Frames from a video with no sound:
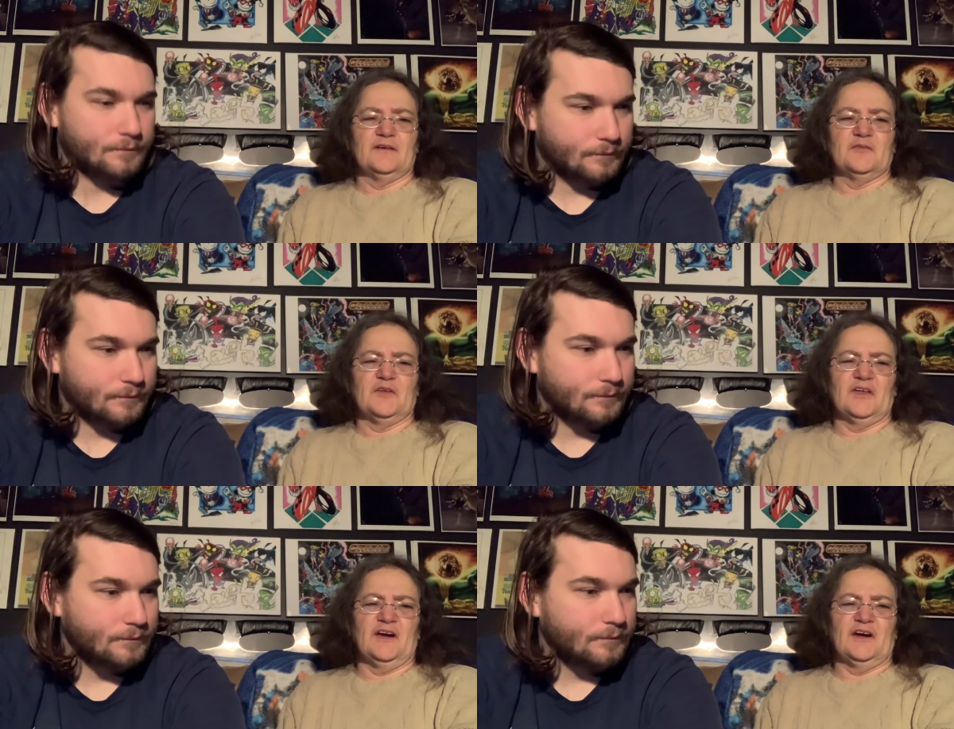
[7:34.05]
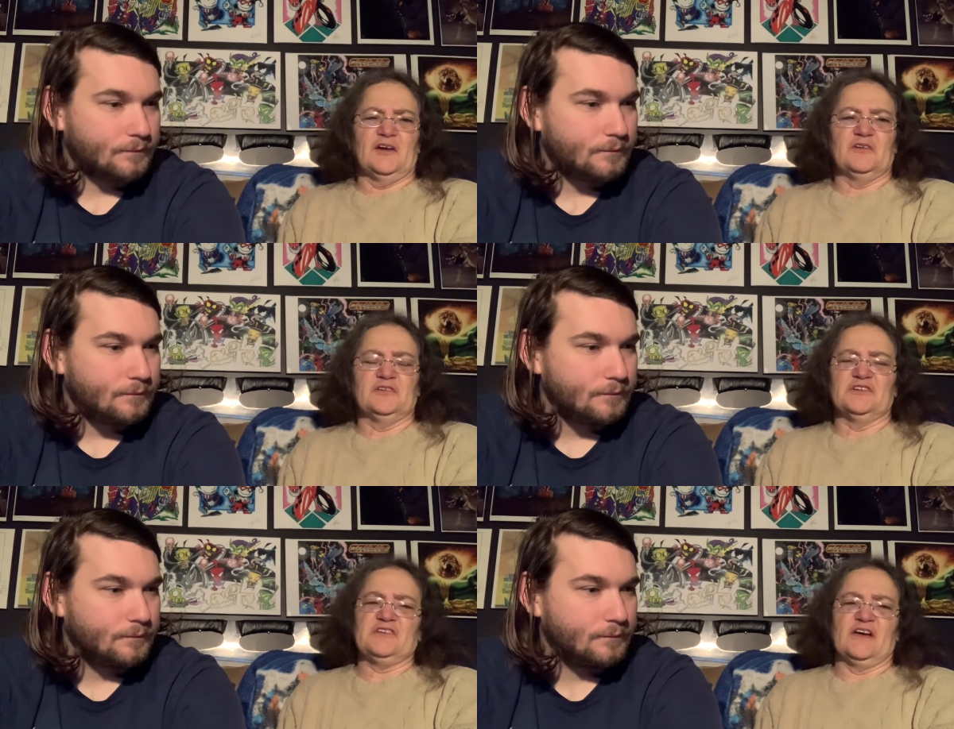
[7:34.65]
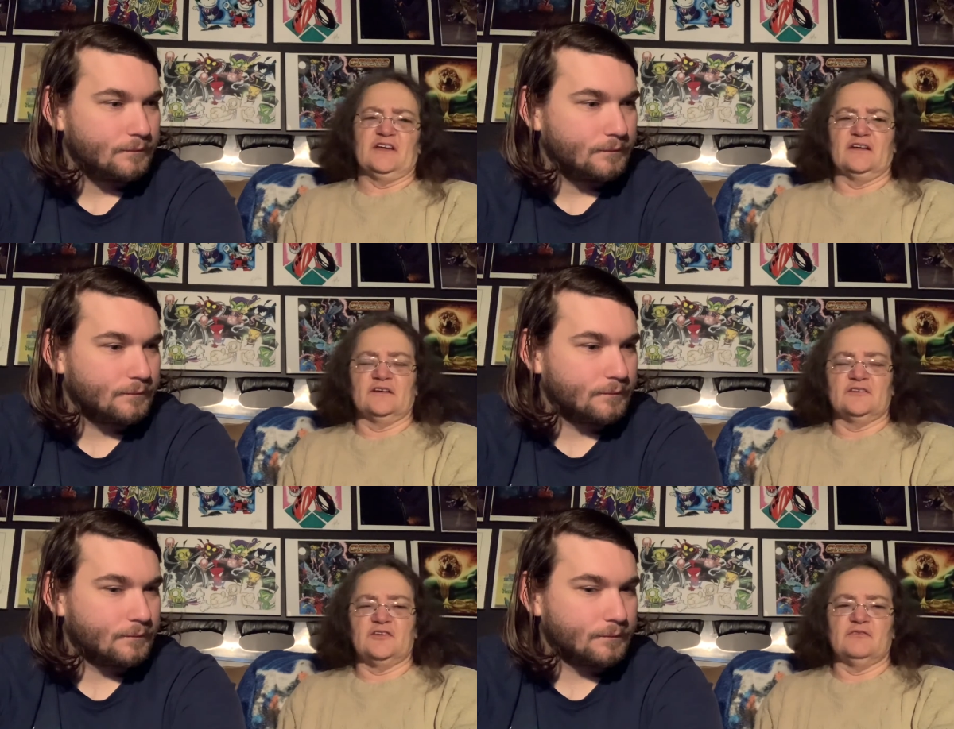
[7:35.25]
Speaker 1: yeah it looks like
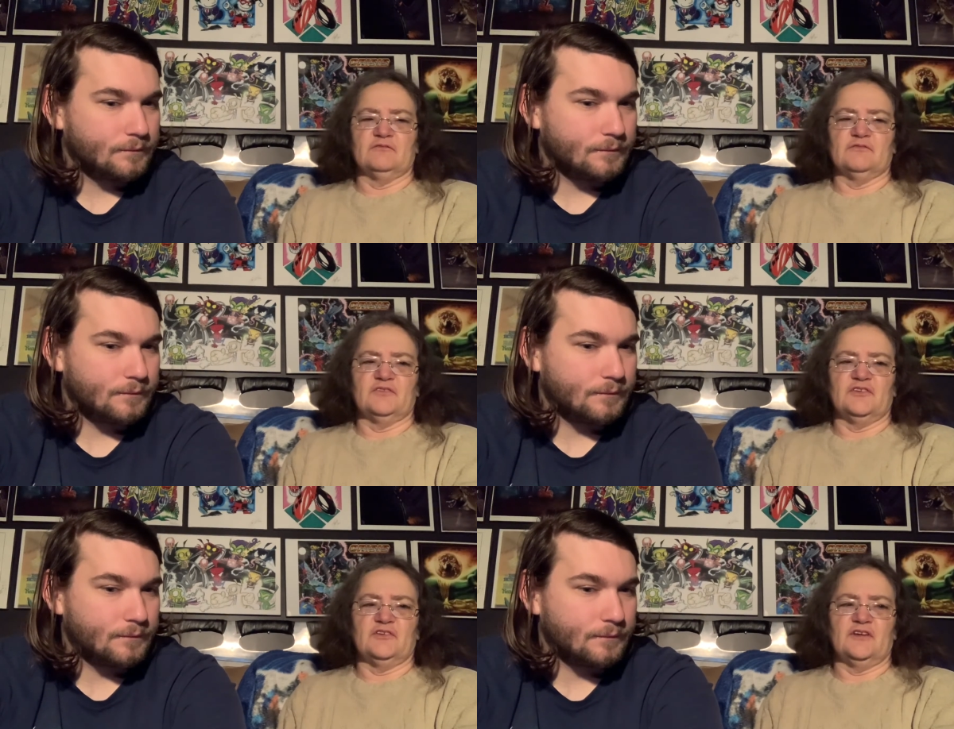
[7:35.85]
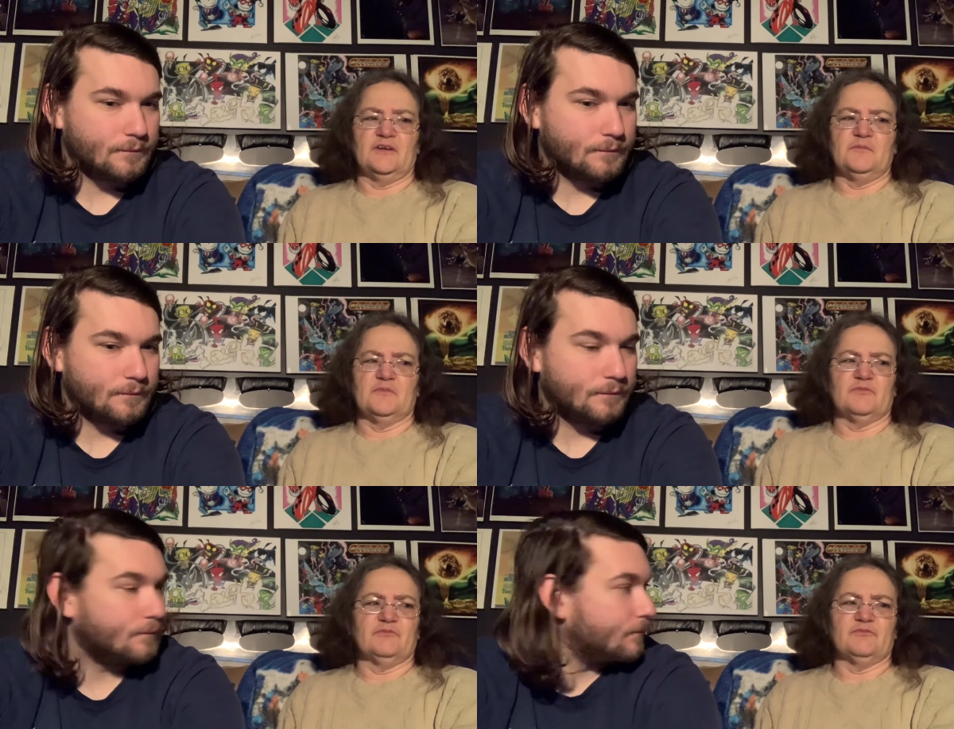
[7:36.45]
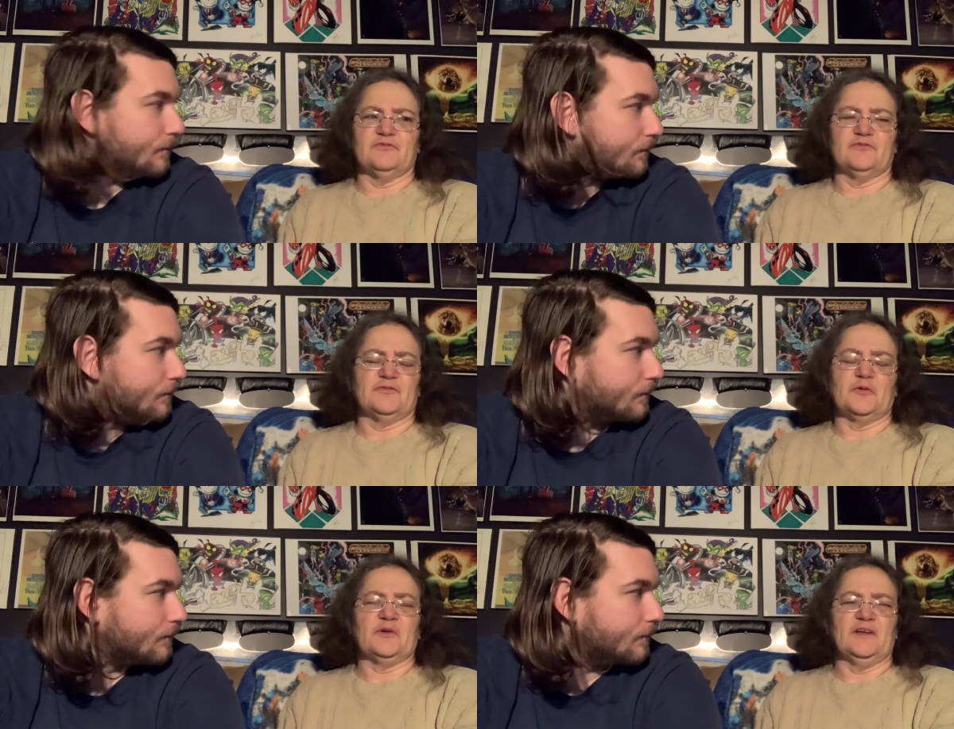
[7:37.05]
a cheap
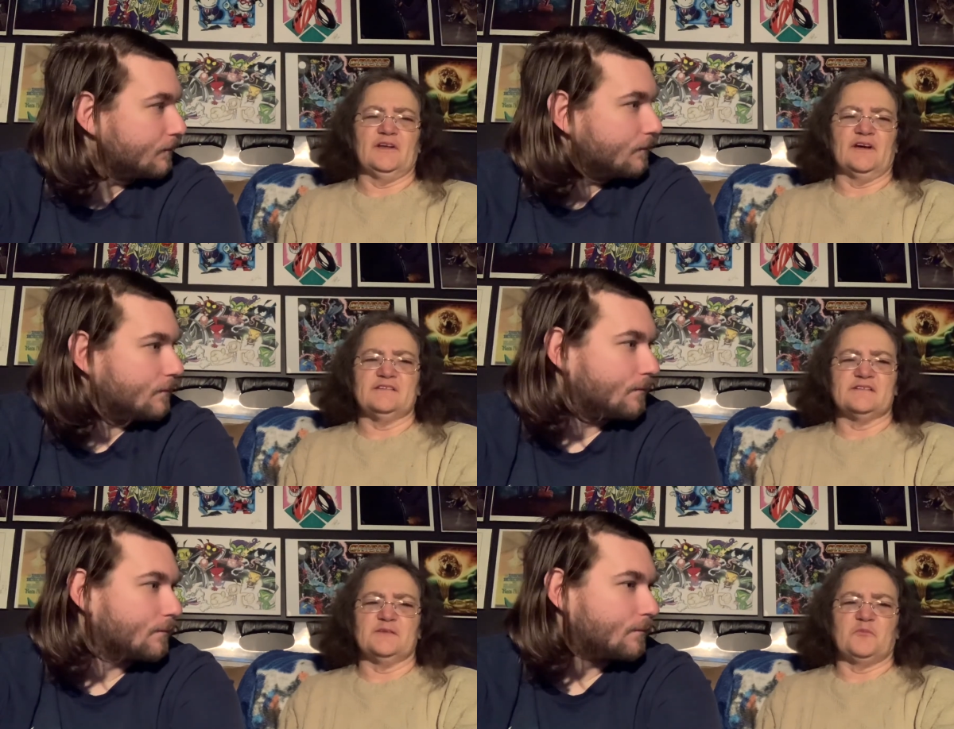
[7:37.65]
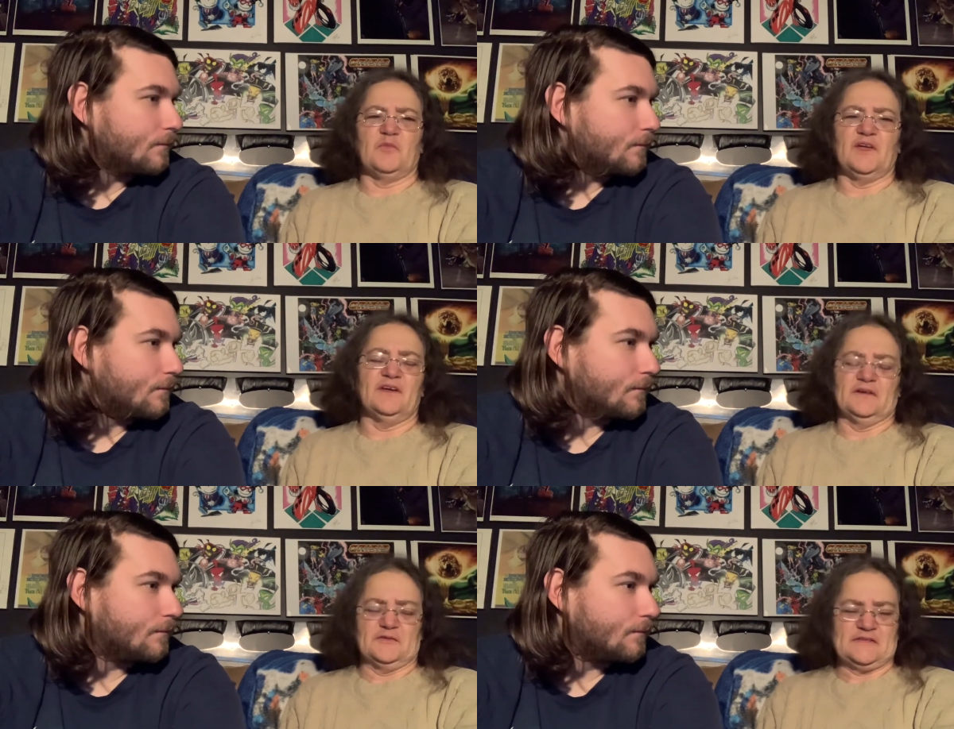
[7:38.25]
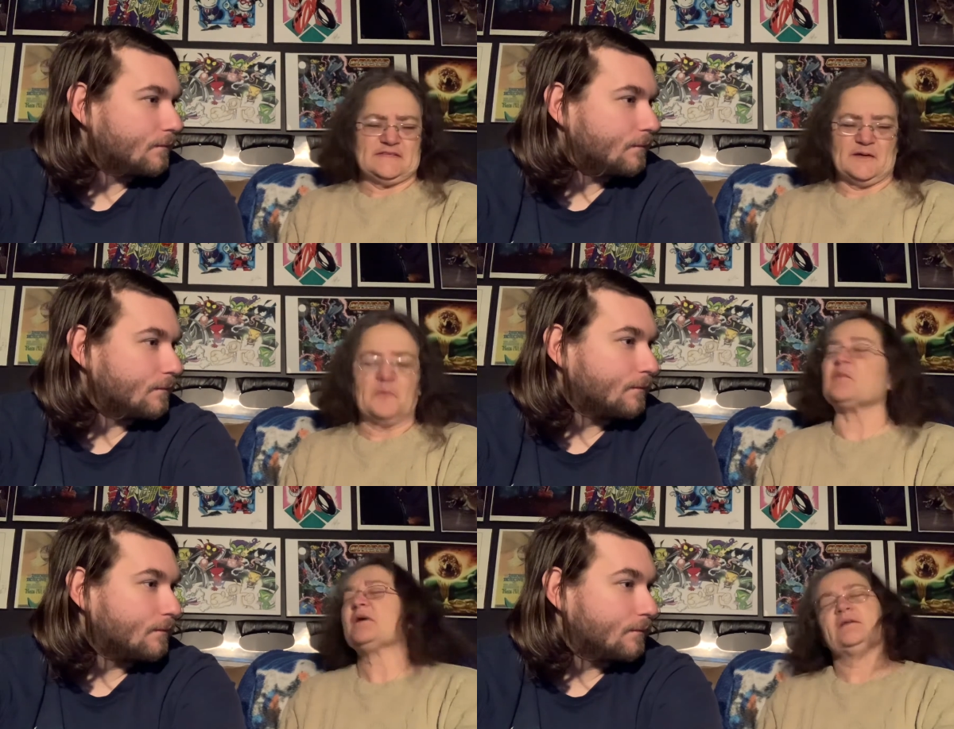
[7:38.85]
49 cent pen or
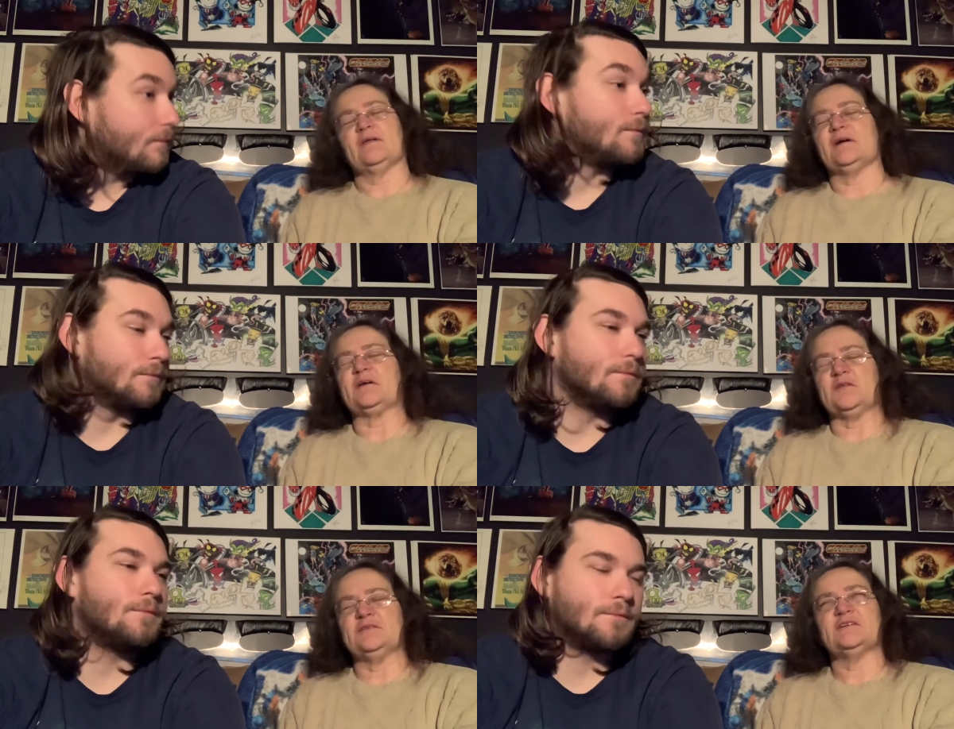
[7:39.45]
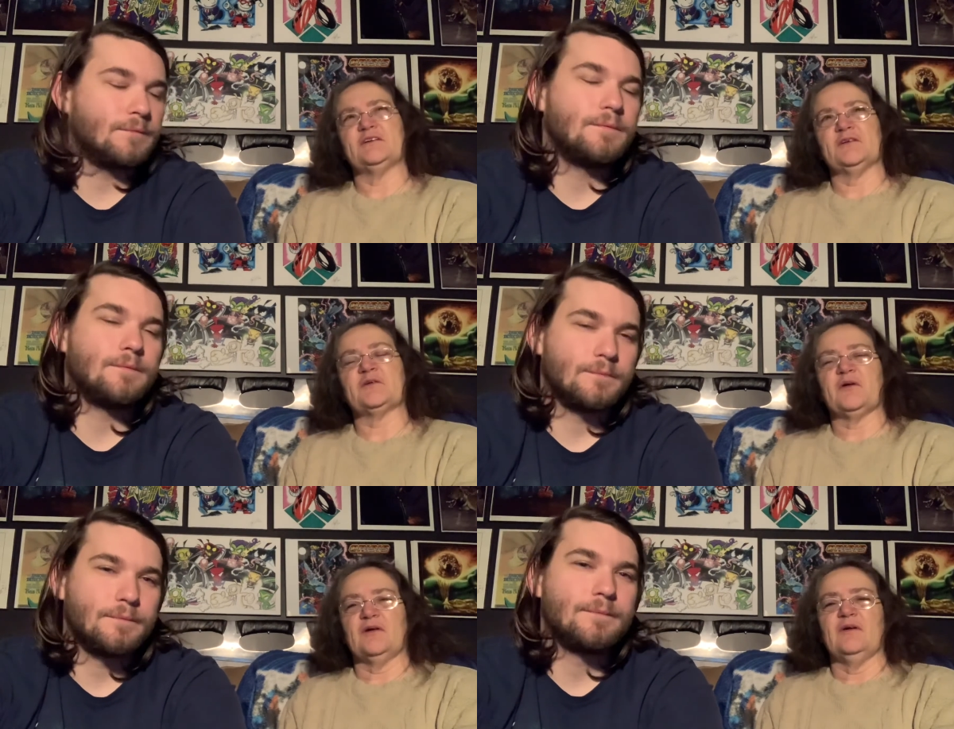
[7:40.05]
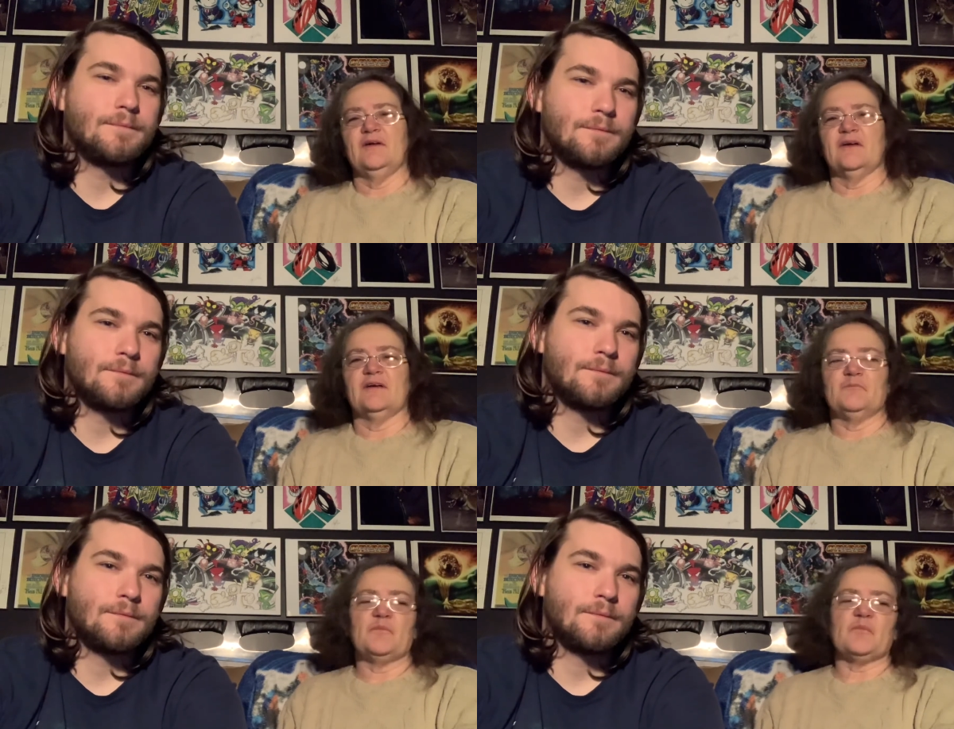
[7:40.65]
something like that mm-hmm. you know?
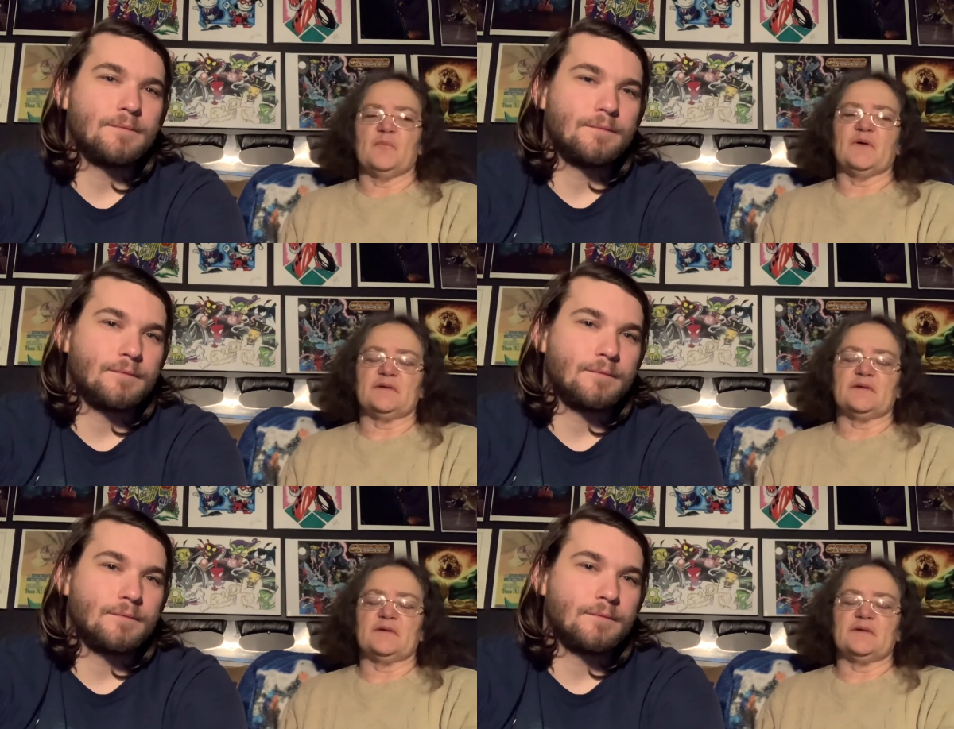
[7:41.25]
but